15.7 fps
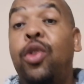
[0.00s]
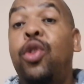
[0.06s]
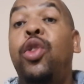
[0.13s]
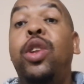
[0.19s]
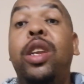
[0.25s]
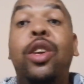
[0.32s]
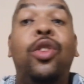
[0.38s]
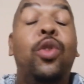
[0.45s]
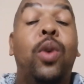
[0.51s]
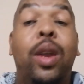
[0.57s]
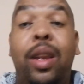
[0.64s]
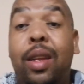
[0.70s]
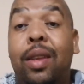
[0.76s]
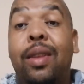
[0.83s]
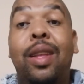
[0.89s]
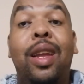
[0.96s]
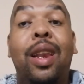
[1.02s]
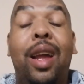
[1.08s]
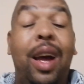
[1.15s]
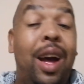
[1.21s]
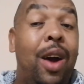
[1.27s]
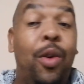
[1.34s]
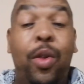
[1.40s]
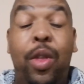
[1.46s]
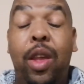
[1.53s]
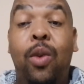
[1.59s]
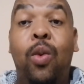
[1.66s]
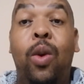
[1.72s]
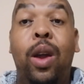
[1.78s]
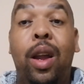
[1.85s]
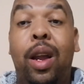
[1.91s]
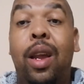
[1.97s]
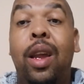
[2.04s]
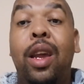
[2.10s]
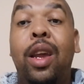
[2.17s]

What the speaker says: You need to understand how they work.